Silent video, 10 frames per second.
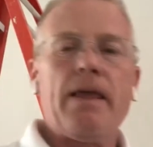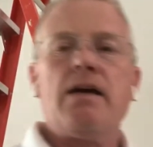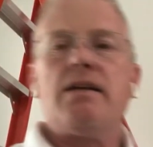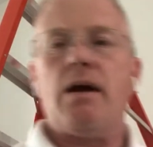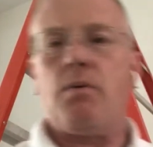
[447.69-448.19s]

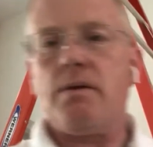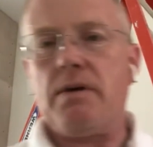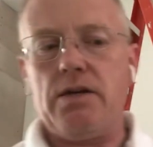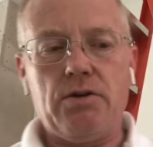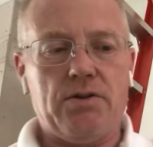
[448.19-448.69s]
Now, what am I
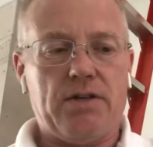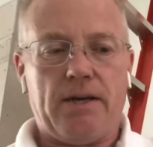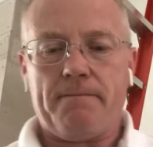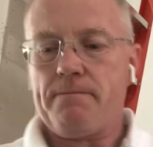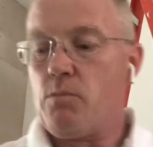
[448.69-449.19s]
using?
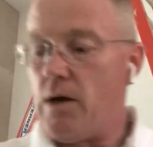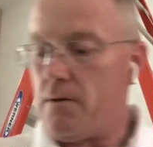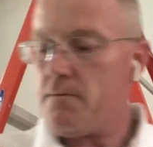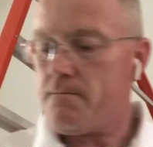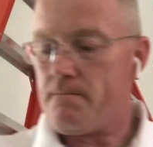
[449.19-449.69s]
Well,
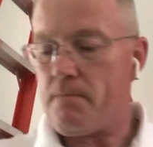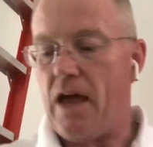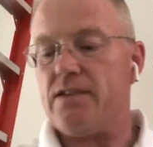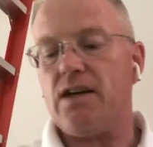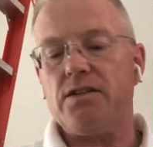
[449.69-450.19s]

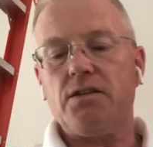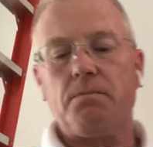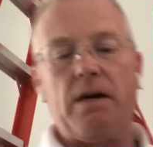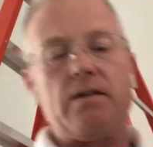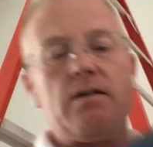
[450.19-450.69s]
as I
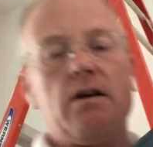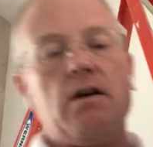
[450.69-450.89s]
suspected,